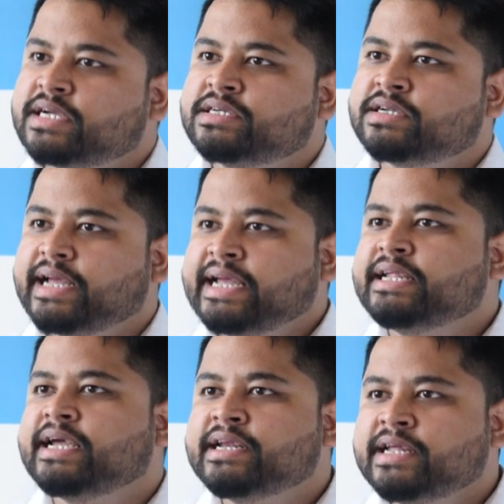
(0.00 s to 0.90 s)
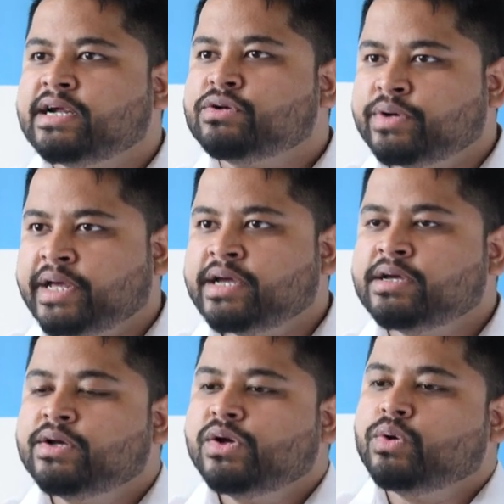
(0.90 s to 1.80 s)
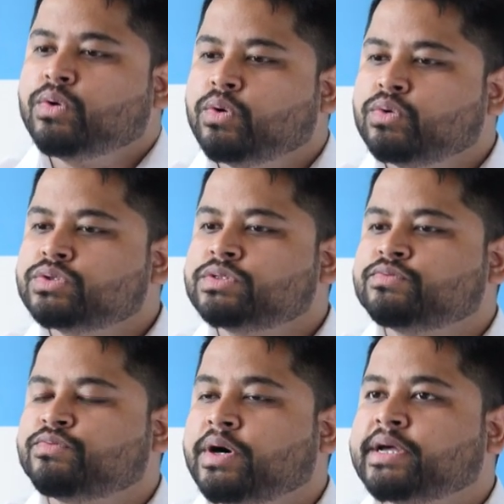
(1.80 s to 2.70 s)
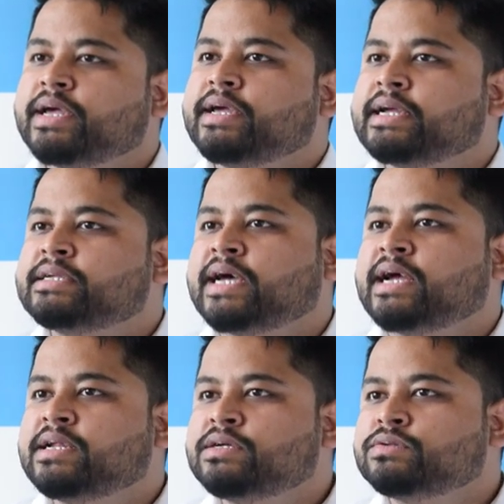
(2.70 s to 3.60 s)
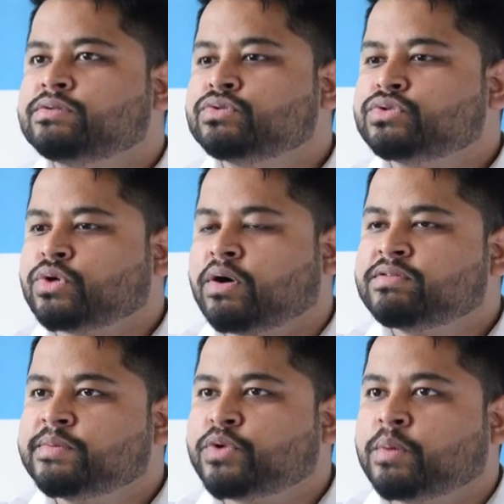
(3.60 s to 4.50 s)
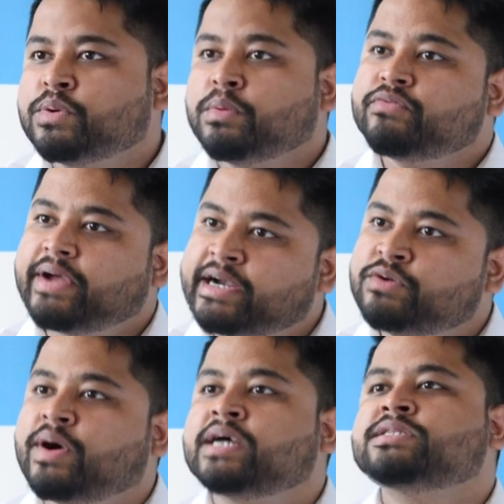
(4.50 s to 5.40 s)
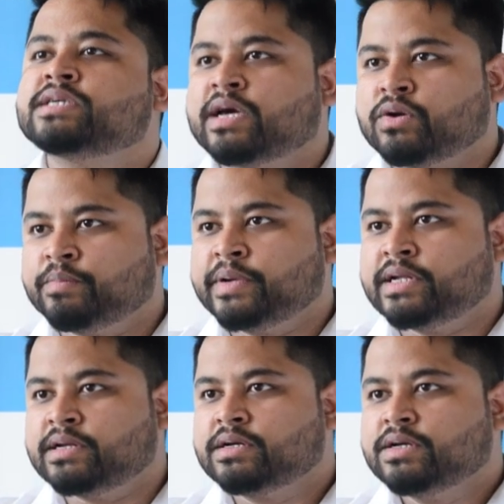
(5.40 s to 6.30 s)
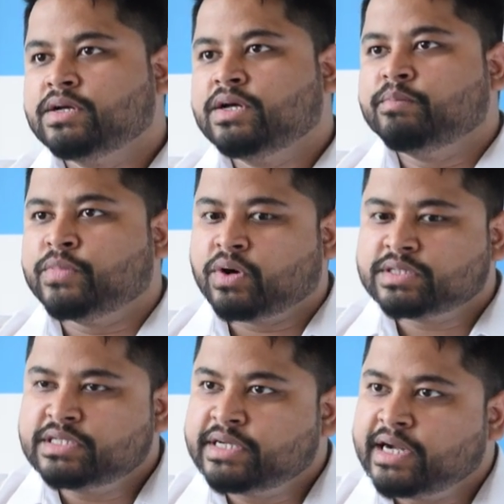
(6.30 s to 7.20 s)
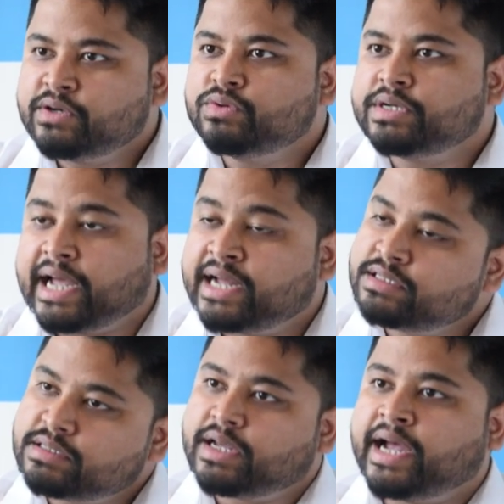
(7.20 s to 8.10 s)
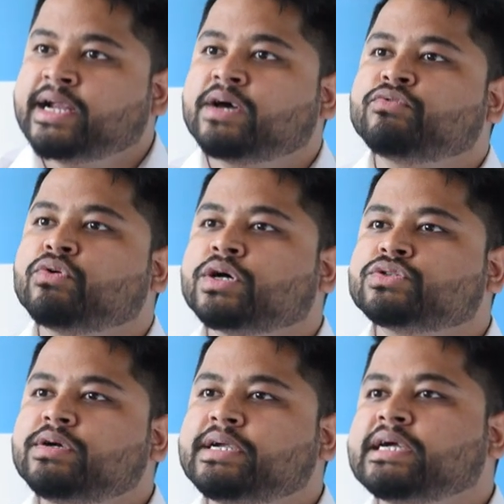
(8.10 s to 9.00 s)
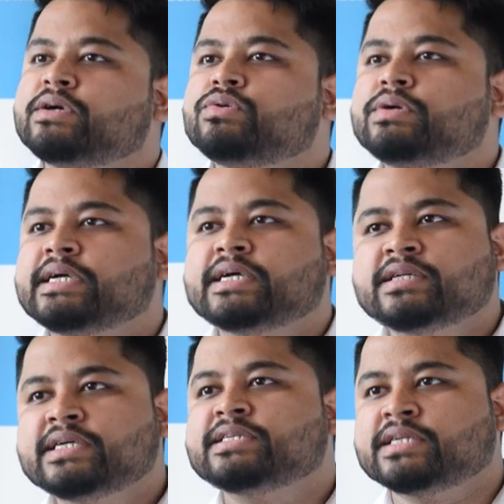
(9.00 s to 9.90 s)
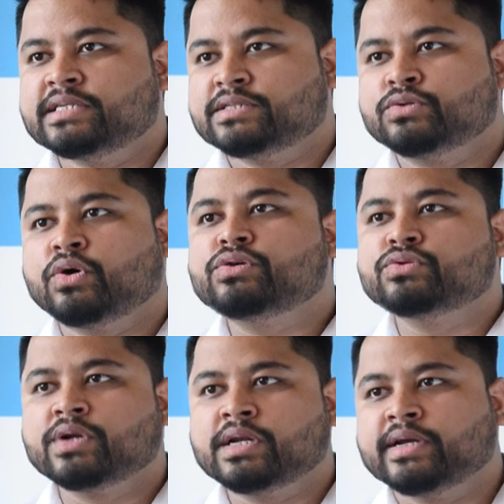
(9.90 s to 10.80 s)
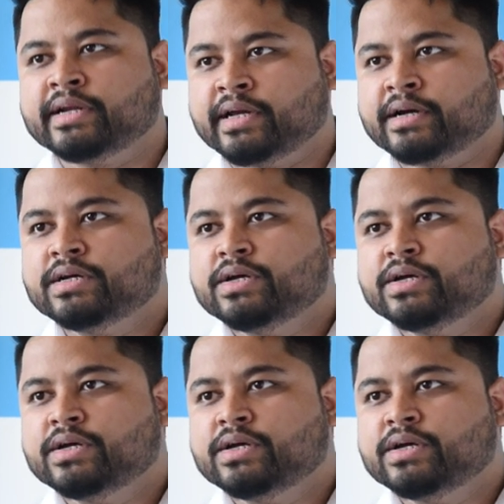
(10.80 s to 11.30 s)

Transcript: center in India today who's working entirely to solve the problem of advanced care opinion because in tier 2 and, and are focused on tier 2, tier 3 cities, not rural India.